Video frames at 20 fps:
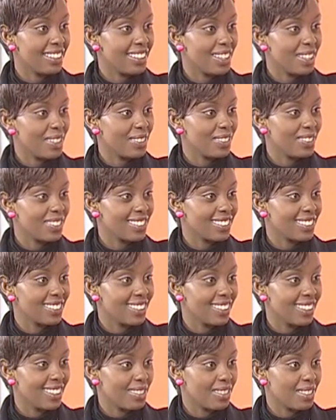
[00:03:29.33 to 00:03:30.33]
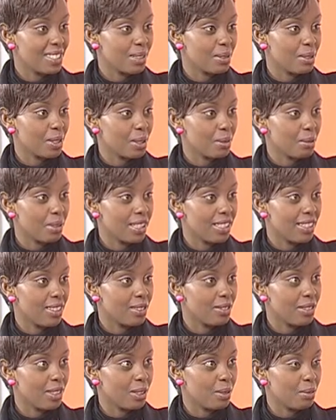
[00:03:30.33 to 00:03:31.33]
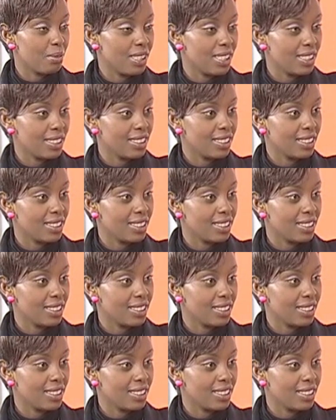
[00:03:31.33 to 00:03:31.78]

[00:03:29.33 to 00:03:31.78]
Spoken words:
How was the reception by your fellow players?